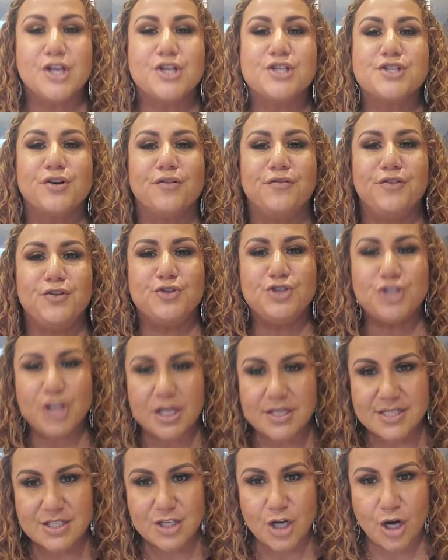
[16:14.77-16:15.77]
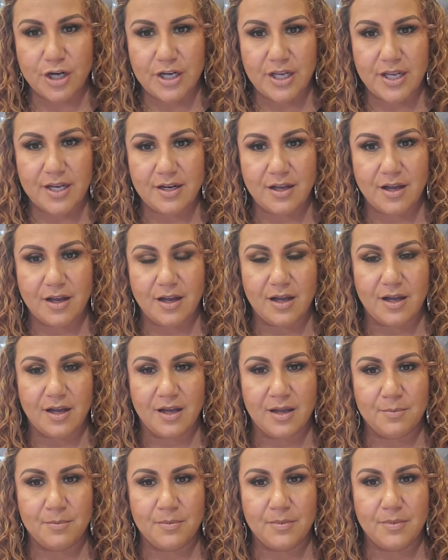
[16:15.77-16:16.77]
So if you just started
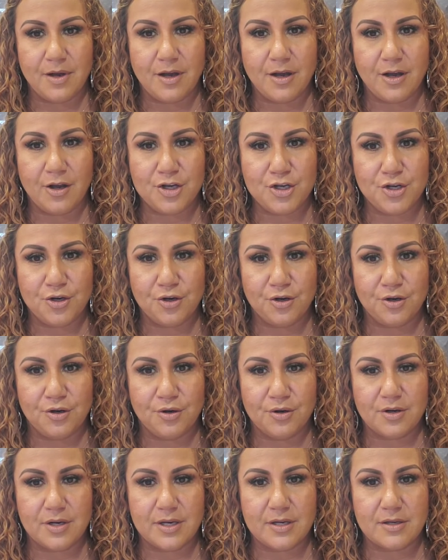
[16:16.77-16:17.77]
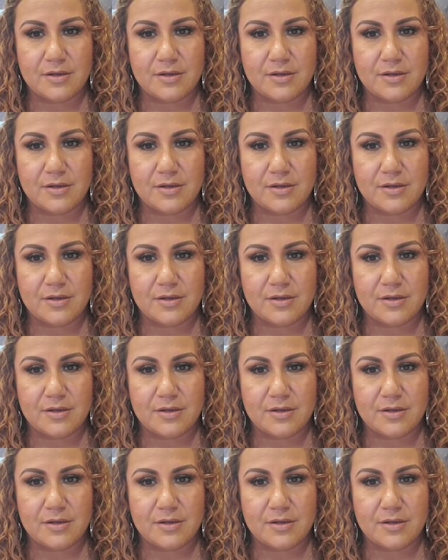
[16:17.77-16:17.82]
on your